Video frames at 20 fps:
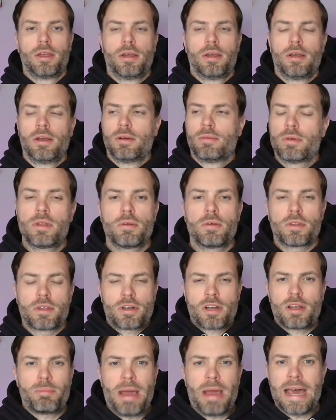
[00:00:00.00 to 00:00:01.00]
Well, no, they're
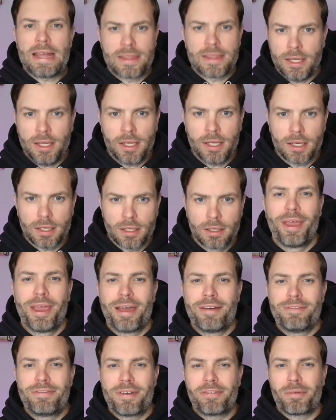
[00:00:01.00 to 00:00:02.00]
not a bad thing.
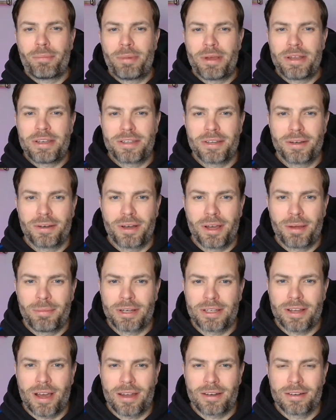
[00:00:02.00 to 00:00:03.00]
Have you ever been to a
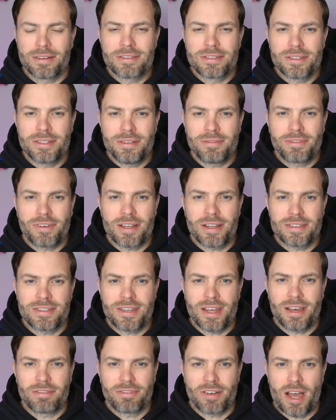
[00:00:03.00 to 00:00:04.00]
McDonald's and you've gotten
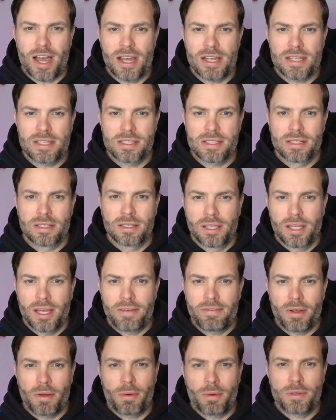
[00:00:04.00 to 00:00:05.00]
stale fries? Have
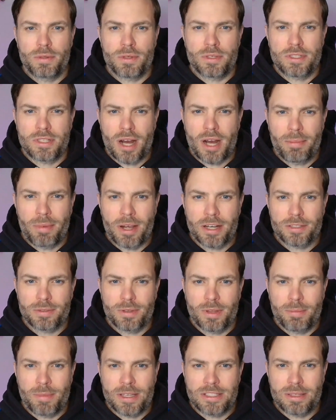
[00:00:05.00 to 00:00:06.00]
you ever went to a Starbucks when
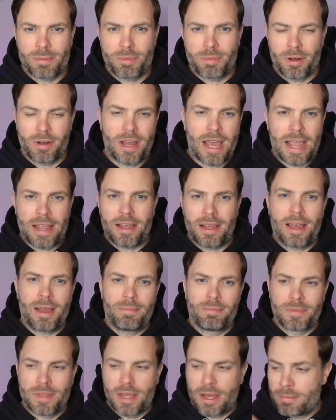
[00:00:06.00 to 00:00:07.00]
they messed up your?
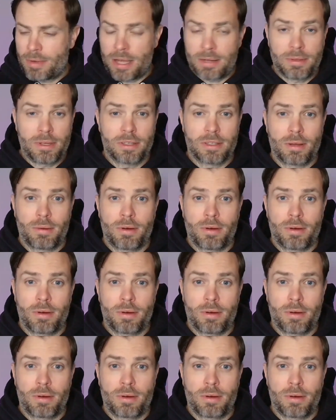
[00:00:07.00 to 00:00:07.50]
And I'm guilty.